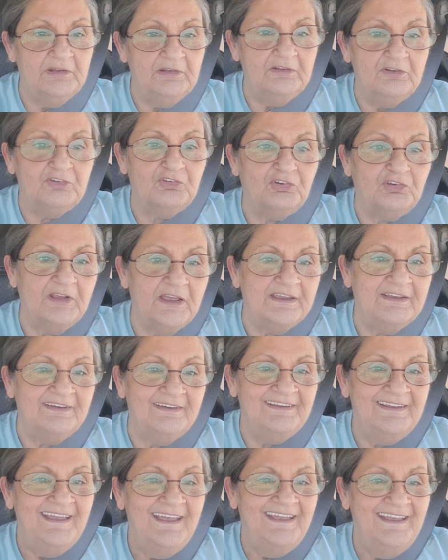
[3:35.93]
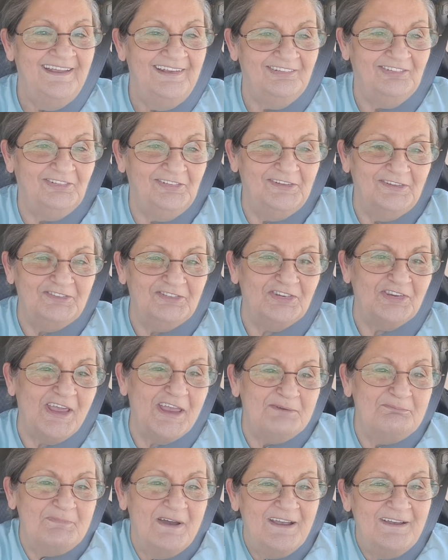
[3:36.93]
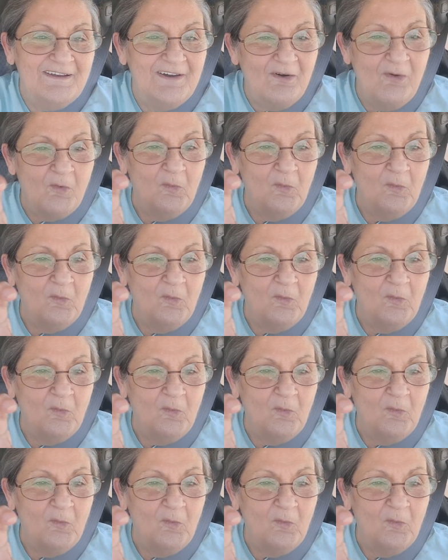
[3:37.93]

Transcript: it looks like my